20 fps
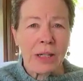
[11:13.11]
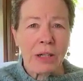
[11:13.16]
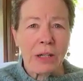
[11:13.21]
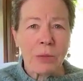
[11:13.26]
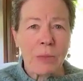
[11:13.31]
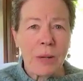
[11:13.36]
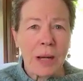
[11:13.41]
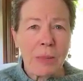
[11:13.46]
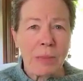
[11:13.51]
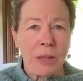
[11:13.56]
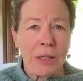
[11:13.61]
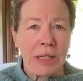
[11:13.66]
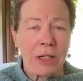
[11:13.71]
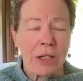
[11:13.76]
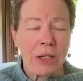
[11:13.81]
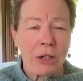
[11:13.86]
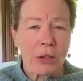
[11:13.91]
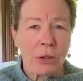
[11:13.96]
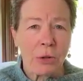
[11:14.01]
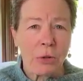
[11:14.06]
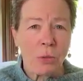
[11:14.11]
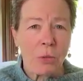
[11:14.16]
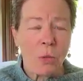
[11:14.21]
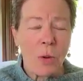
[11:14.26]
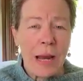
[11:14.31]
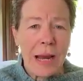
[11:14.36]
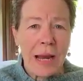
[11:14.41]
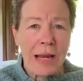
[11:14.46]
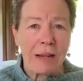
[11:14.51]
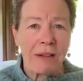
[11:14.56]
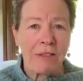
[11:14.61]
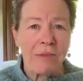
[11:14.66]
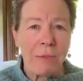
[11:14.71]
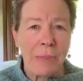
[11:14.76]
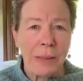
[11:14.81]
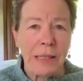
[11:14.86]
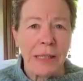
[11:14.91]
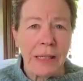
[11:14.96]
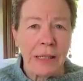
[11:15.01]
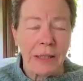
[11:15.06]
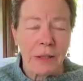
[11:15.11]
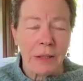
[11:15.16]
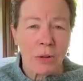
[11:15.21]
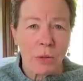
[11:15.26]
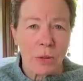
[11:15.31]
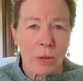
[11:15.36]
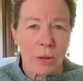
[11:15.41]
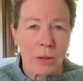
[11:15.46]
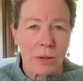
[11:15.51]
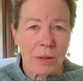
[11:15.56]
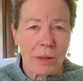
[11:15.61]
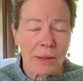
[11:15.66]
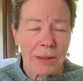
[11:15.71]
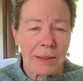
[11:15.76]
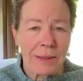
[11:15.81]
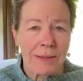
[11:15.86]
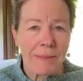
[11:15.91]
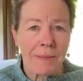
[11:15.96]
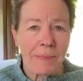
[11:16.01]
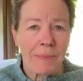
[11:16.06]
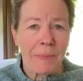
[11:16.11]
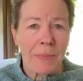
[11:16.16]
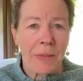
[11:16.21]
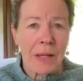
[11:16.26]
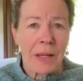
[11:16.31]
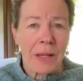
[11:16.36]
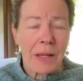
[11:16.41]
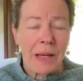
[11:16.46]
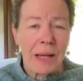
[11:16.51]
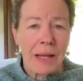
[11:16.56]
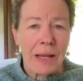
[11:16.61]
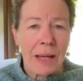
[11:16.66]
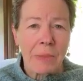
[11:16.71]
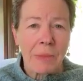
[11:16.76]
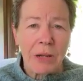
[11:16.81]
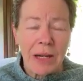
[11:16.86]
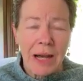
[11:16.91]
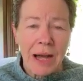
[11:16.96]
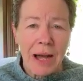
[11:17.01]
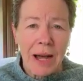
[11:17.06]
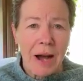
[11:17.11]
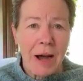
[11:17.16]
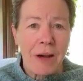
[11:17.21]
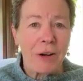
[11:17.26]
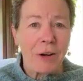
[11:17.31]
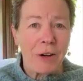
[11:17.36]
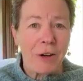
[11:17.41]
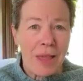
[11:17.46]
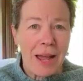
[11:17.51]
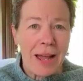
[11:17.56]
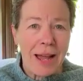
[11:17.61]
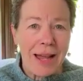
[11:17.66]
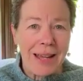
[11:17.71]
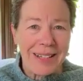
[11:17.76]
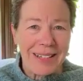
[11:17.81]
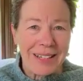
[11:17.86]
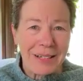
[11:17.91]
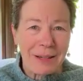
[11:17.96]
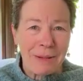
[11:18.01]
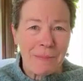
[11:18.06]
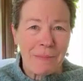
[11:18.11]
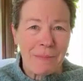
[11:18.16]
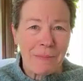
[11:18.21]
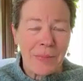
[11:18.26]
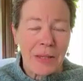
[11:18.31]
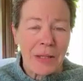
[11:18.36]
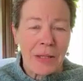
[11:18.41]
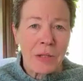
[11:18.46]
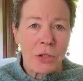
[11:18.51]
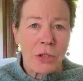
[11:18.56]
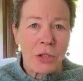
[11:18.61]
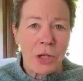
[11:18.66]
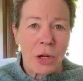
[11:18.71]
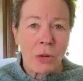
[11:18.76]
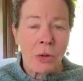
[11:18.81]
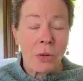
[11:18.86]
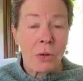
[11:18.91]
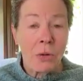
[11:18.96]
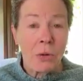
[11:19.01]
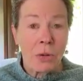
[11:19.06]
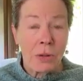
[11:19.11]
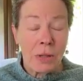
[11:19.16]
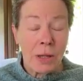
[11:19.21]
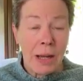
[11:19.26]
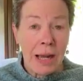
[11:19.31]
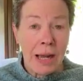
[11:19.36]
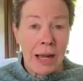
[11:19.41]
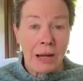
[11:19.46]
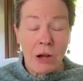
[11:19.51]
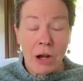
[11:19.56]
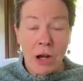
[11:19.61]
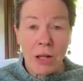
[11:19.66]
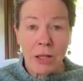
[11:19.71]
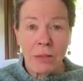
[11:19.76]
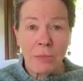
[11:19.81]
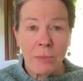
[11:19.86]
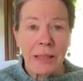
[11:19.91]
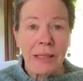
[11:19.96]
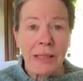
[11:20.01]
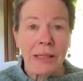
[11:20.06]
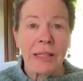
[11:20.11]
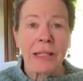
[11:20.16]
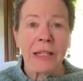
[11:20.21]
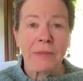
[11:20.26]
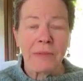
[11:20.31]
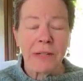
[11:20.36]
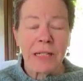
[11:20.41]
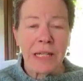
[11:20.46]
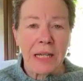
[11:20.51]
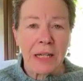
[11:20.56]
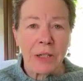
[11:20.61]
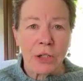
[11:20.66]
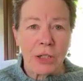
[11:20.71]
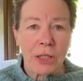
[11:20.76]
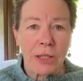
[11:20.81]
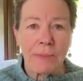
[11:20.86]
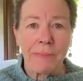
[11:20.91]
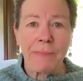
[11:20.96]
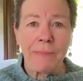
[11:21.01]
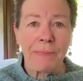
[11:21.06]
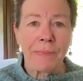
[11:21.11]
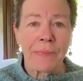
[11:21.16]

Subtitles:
Here's my particular way of being in the world. And I'm going to honor that. So I call it being an invitation.